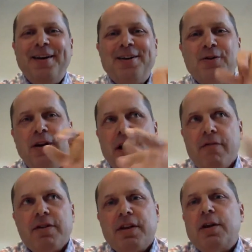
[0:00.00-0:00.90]
You need
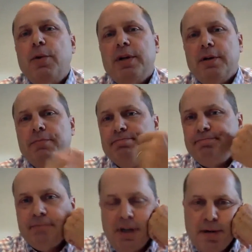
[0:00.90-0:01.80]
everything that we do.
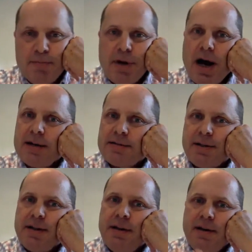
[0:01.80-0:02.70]

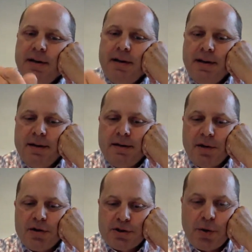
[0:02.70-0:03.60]
Honestly,
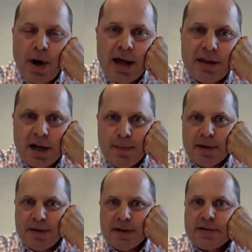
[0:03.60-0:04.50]
so the way I think
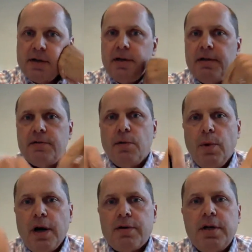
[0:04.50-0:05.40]
about this is
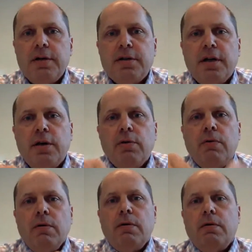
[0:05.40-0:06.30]
we are teaching
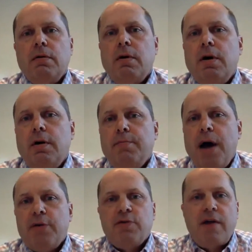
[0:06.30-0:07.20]
you
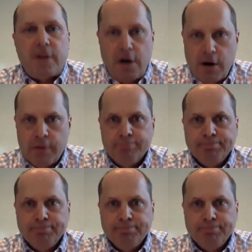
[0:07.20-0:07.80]
how to drive a car.